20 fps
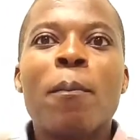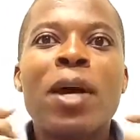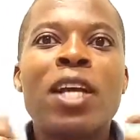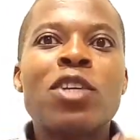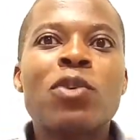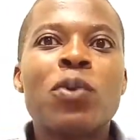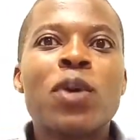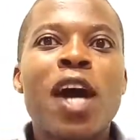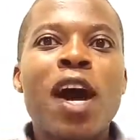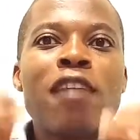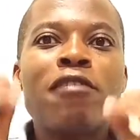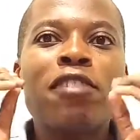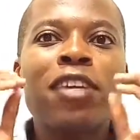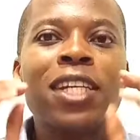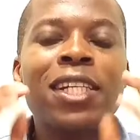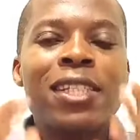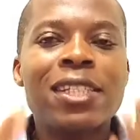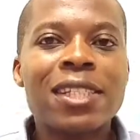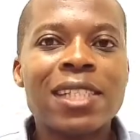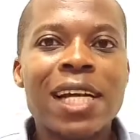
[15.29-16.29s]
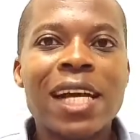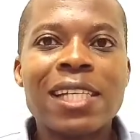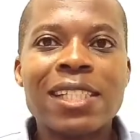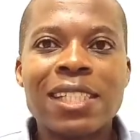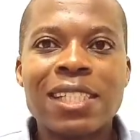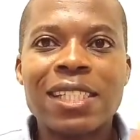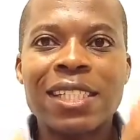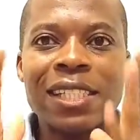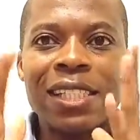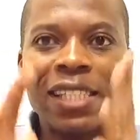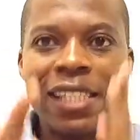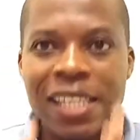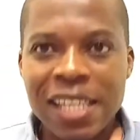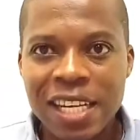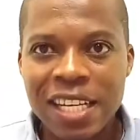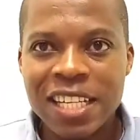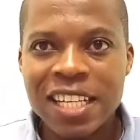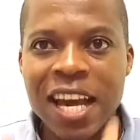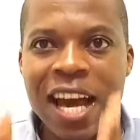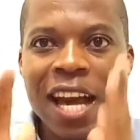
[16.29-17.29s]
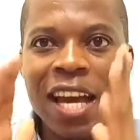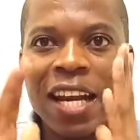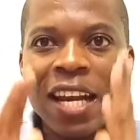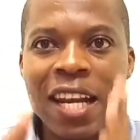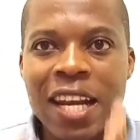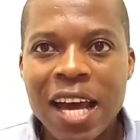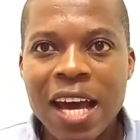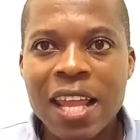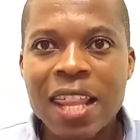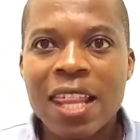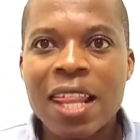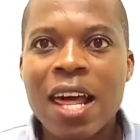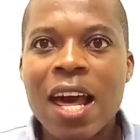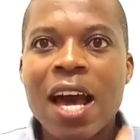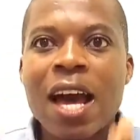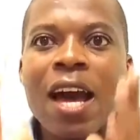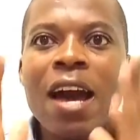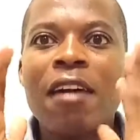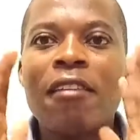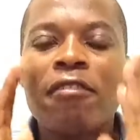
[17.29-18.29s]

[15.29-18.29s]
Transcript: but we haven't discussed yet another